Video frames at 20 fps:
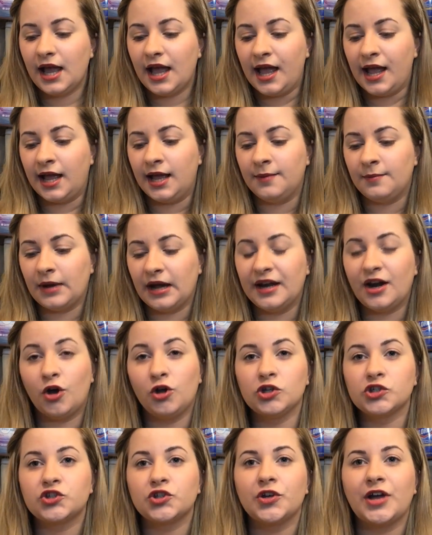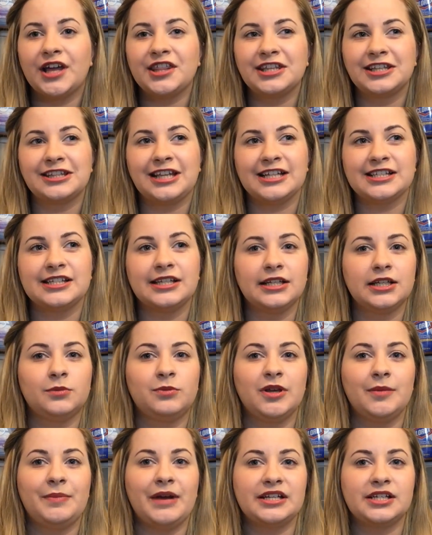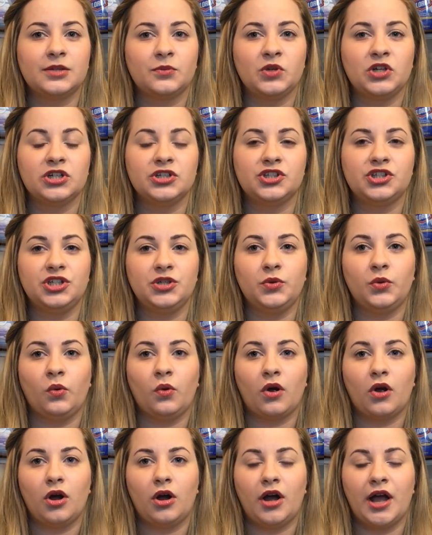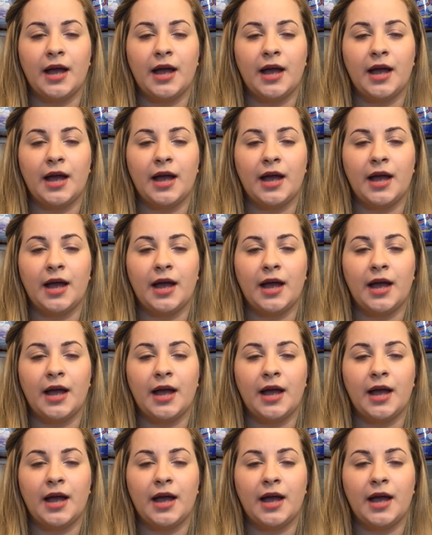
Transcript: And also I think that's a little bit better because you